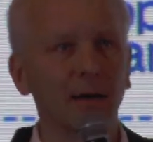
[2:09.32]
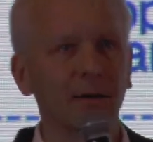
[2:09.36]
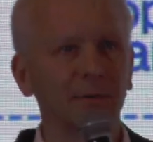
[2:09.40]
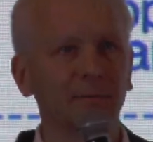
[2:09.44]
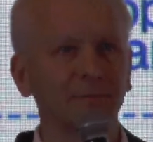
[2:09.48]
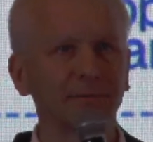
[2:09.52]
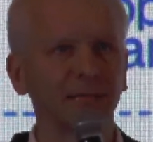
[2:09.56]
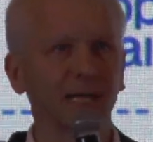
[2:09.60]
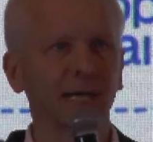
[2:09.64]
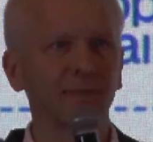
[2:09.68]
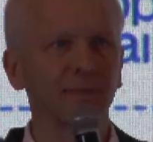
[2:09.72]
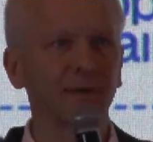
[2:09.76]

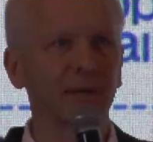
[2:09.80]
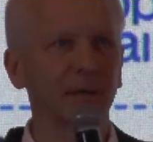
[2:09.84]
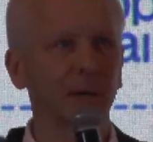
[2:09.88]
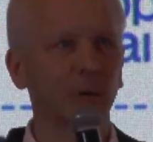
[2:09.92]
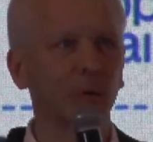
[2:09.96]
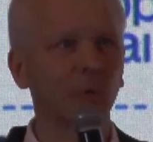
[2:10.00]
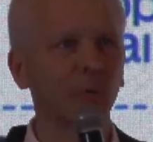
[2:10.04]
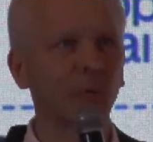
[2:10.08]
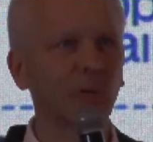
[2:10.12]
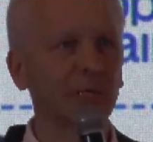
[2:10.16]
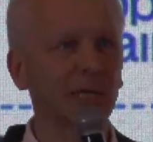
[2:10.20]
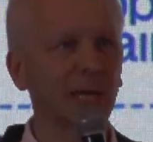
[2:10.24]
flavor
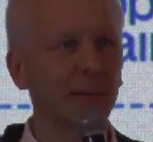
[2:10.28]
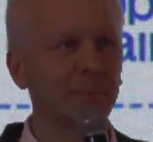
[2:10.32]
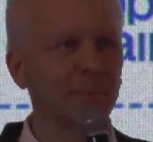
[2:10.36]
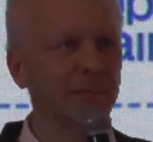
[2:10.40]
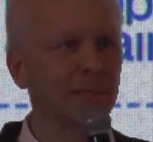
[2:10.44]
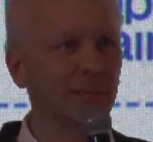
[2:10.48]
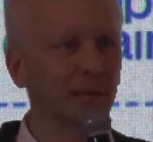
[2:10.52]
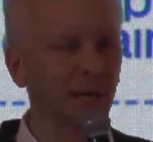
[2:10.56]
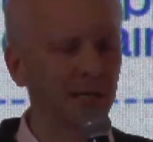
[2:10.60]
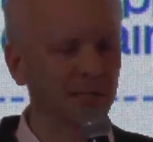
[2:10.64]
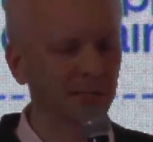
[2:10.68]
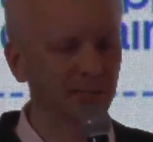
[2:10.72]
of what
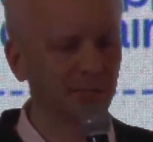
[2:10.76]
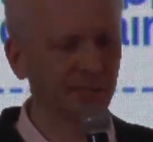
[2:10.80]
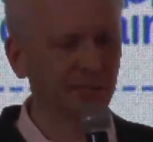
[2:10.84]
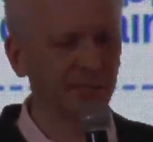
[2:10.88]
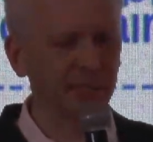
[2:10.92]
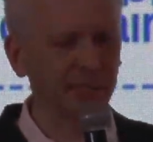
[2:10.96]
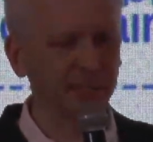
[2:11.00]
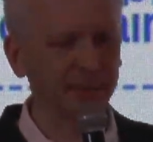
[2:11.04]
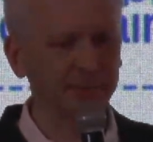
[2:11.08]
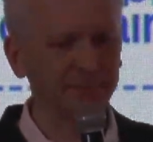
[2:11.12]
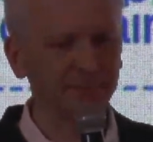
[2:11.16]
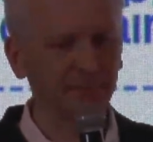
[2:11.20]
happened last
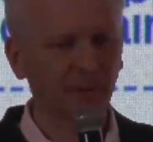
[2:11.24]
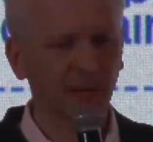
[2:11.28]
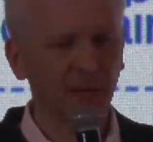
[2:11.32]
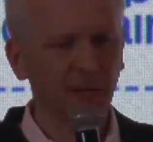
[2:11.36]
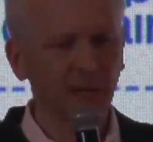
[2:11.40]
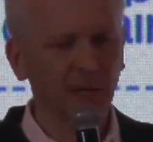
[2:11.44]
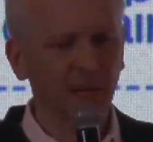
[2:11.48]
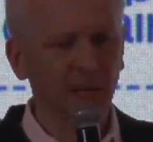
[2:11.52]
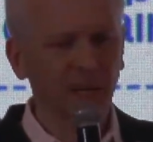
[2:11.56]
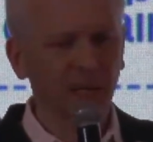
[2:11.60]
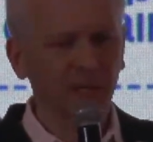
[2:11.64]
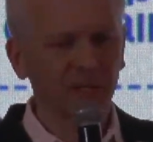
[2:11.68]
year.
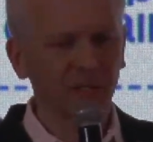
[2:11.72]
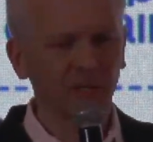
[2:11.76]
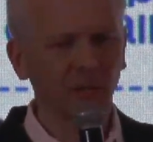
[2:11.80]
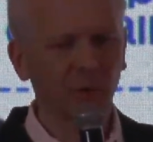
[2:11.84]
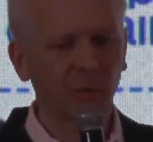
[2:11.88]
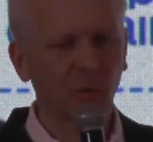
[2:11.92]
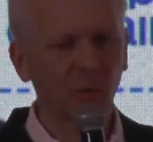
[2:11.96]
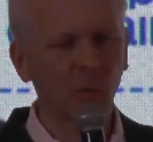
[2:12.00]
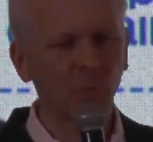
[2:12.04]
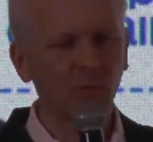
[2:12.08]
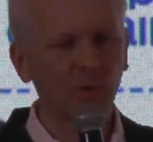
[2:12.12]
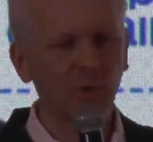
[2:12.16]

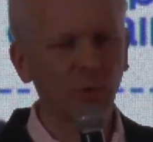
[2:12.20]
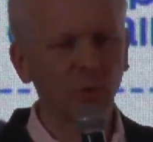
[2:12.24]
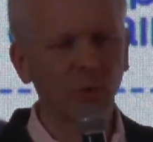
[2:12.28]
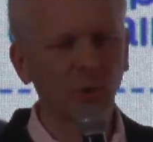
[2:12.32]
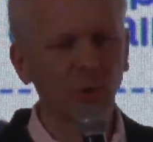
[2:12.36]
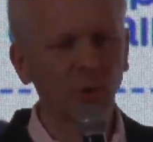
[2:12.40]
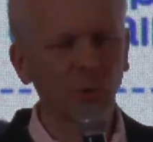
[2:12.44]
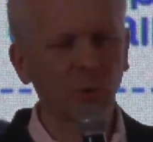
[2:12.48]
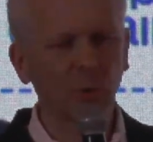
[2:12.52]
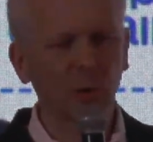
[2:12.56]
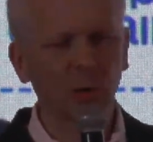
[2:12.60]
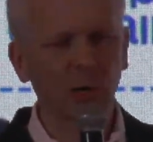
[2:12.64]
So
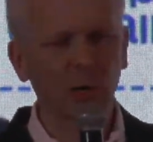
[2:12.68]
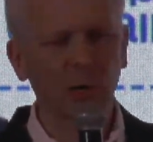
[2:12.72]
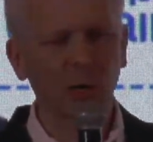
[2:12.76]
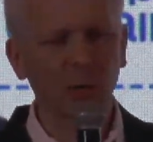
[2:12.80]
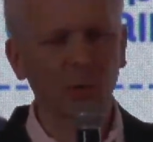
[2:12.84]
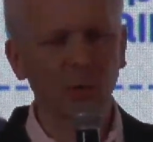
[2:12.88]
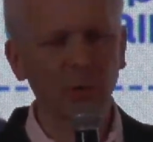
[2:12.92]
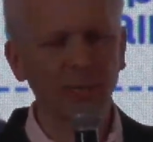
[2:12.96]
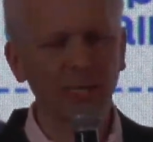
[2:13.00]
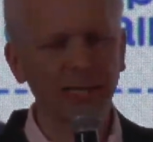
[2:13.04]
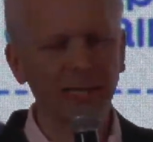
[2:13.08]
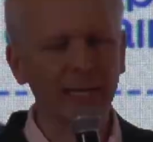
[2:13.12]
overall,
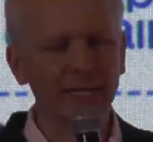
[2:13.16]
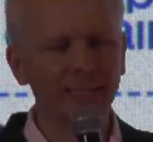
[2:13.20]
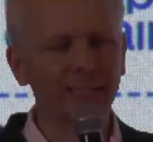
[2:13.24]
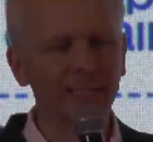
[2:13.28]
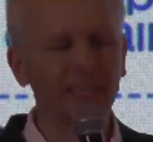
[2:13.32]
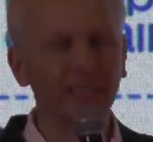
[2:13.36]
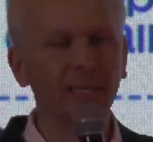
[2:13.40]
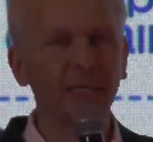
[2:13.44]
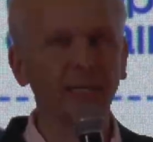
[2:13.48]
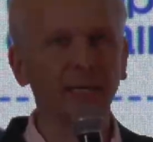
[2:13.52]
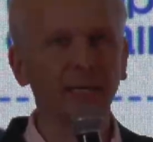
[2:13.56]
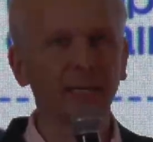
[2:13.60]
we had
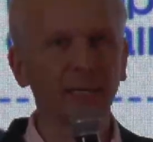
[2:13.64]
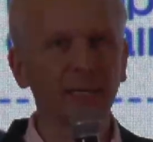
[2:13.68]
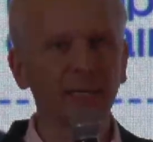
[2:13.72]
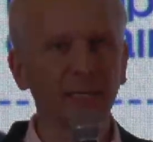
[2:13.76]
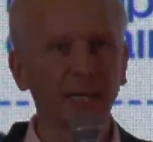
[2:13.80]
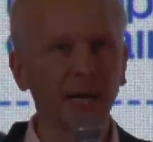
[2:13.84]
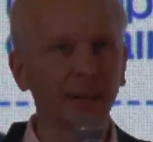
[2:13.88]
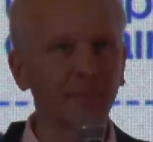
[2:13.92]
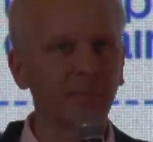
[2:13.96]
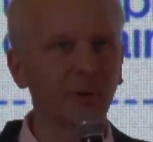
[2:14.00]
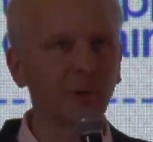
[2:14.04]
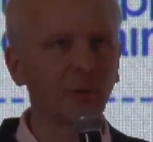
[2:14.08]
a
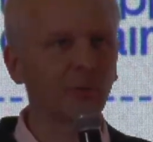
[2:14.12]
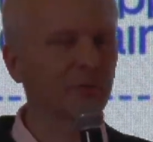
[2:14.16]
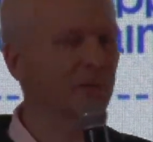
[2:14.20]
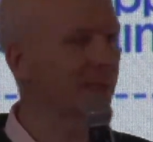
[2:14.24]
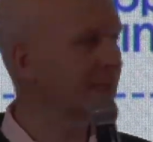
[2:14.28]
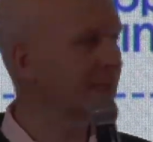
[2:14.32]
number of